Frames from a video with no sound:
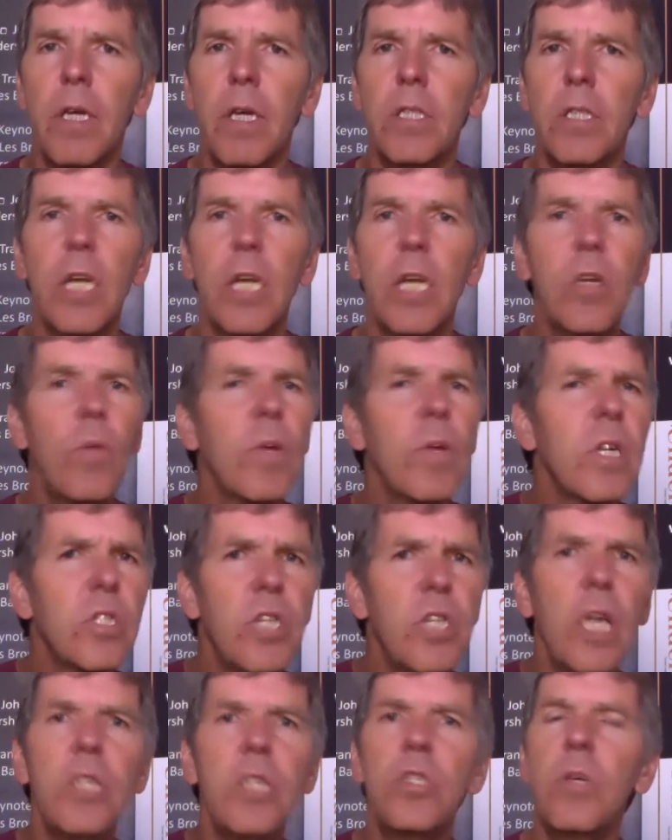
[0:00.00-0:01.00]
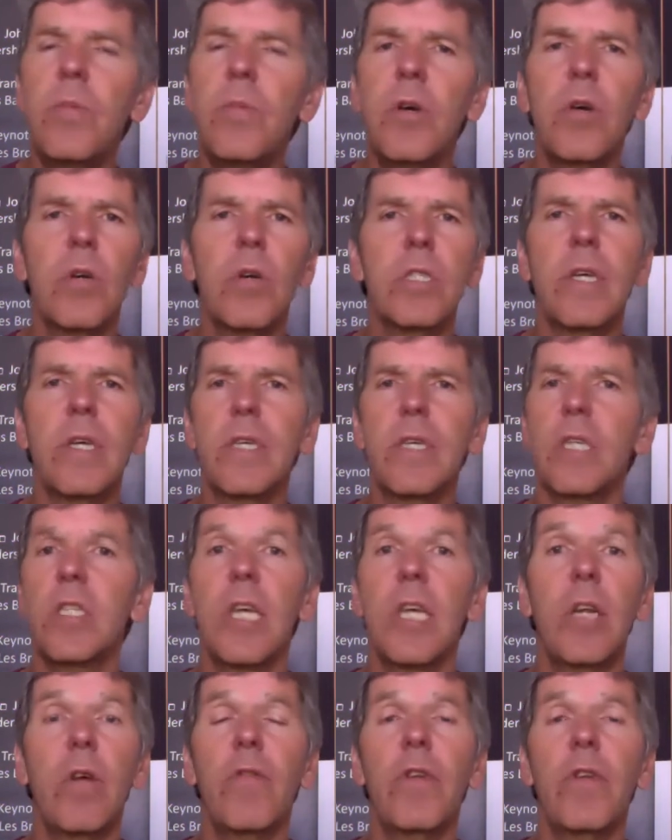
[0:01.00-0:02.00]
See, I don't want to change you because, as I
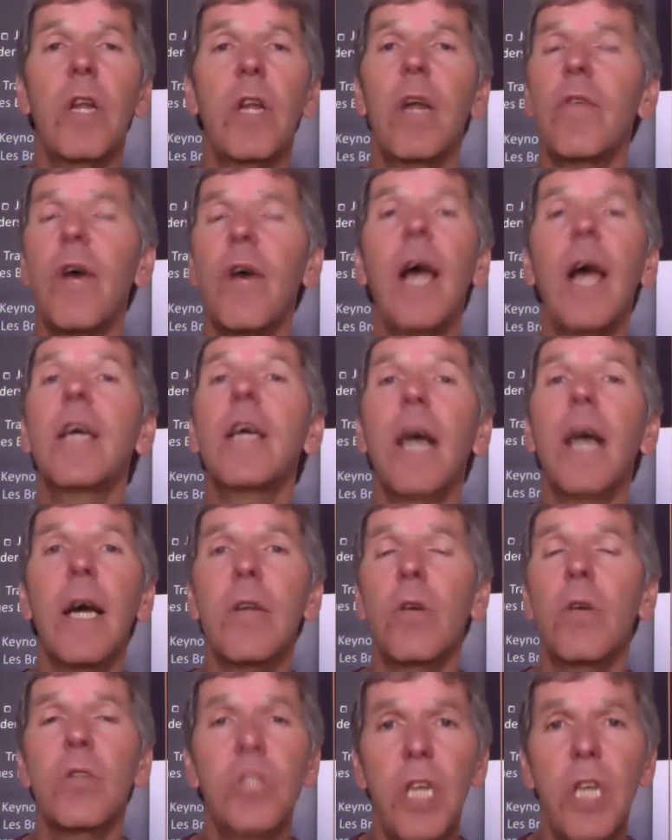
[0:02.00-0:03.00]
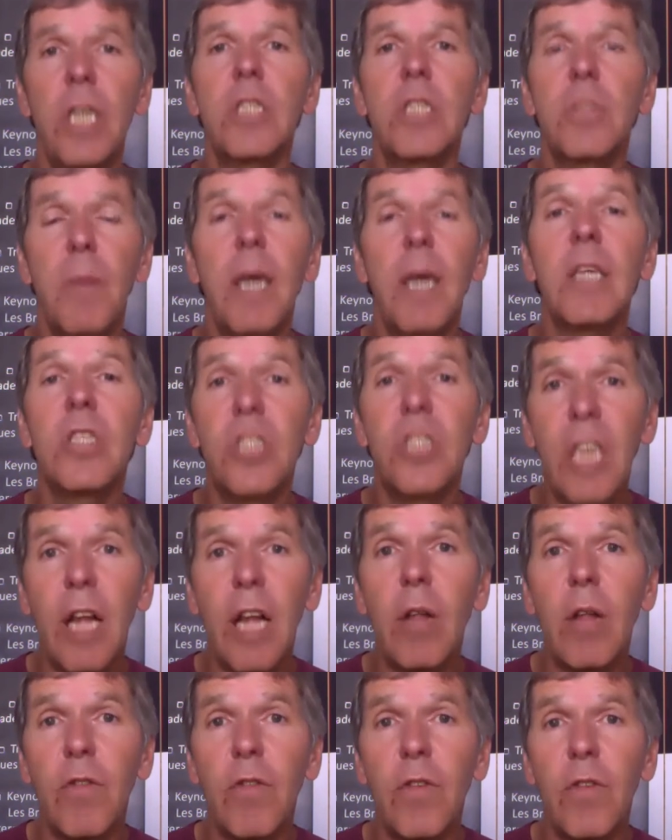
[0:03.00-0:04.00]
said often enough, I cannot change
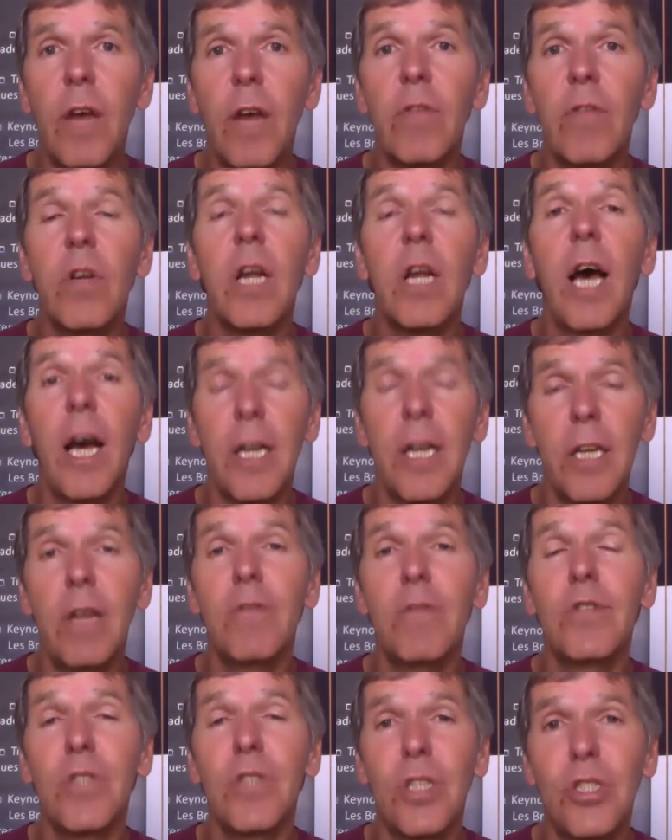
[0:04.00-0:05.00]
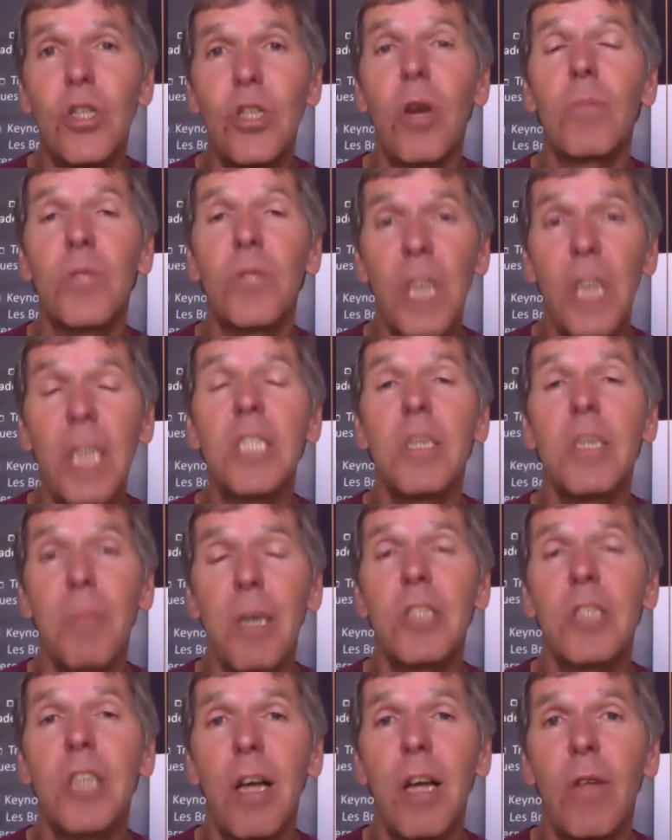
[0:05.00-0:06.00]
myself. I've got a hard enough job changing
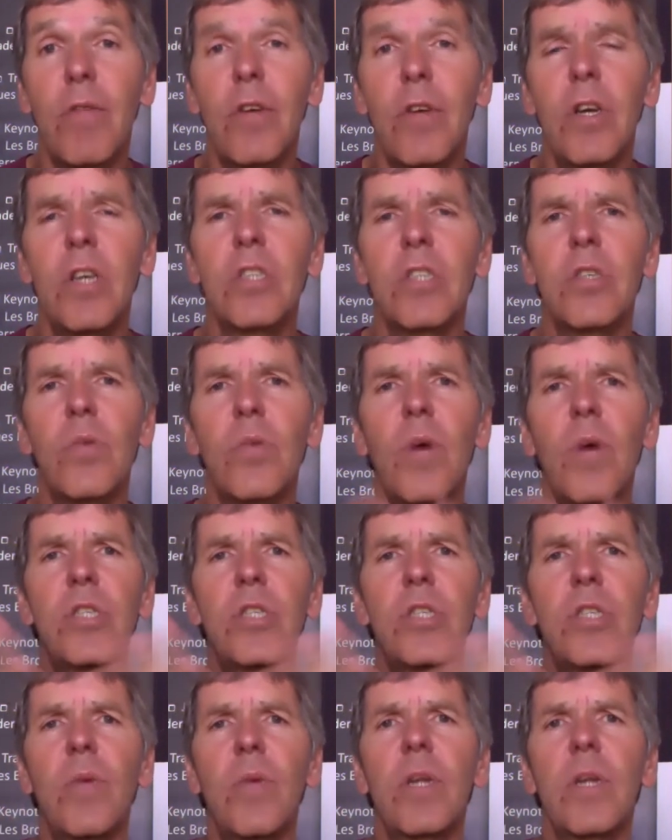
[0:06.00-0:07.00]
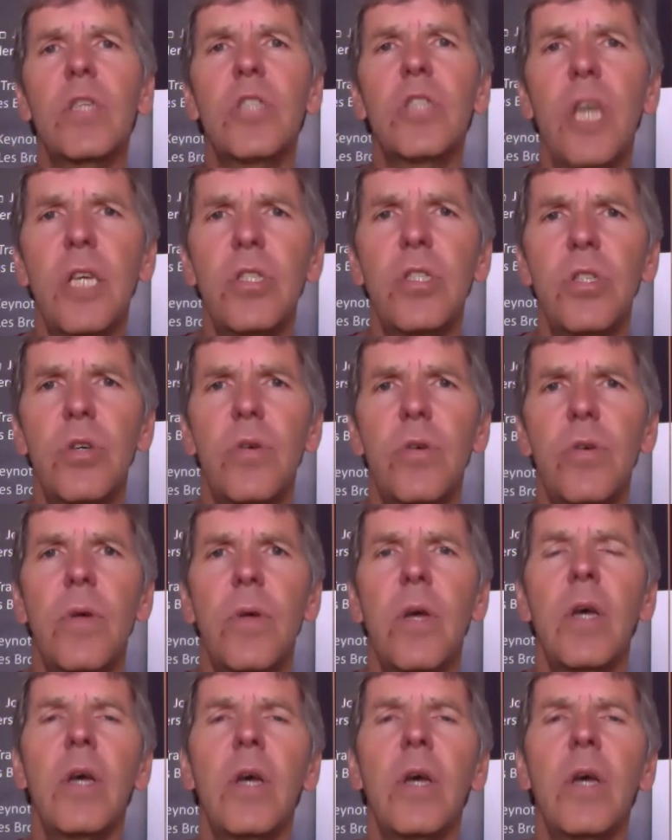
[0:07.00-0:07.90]
myself. So why should I want to change you?